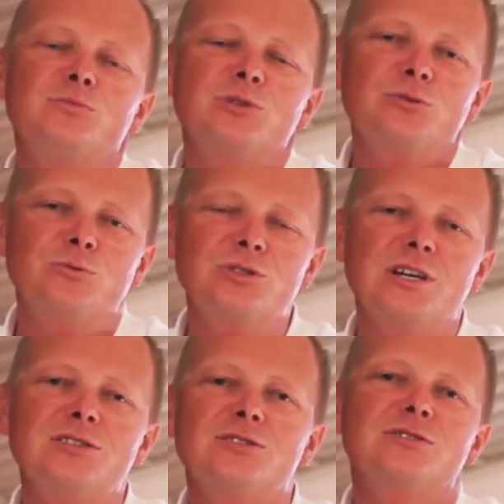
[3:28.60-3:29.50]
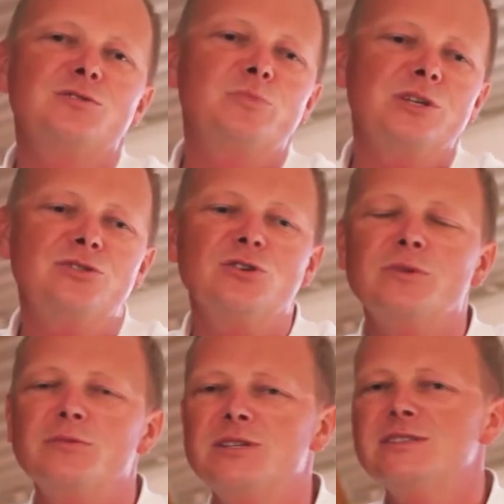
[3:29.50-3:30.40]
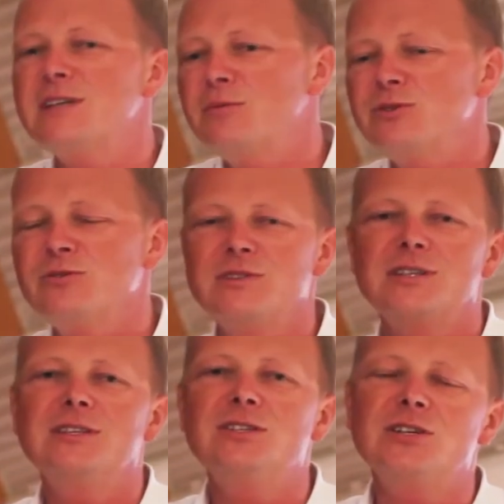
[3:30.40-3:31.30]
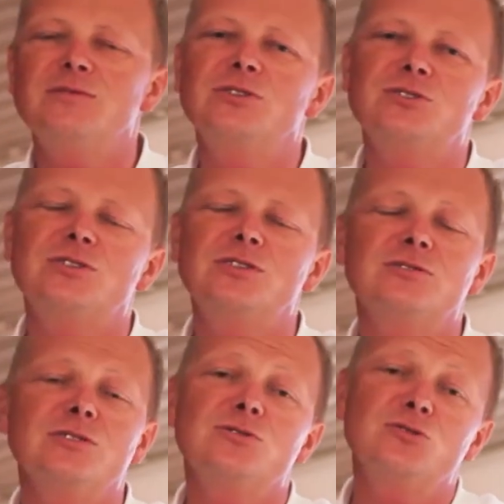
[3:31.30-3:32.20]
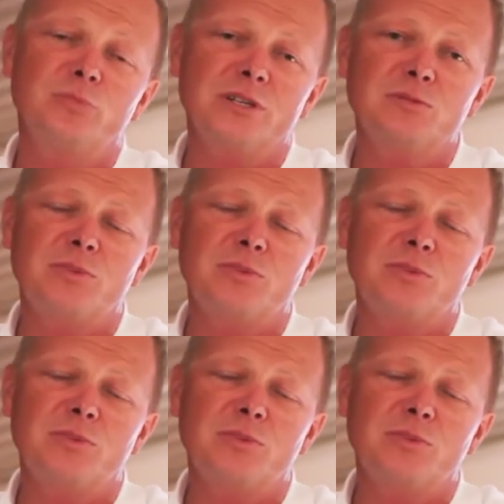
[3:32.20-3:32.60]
Such a power cord with 5 plugs is a super thing to have.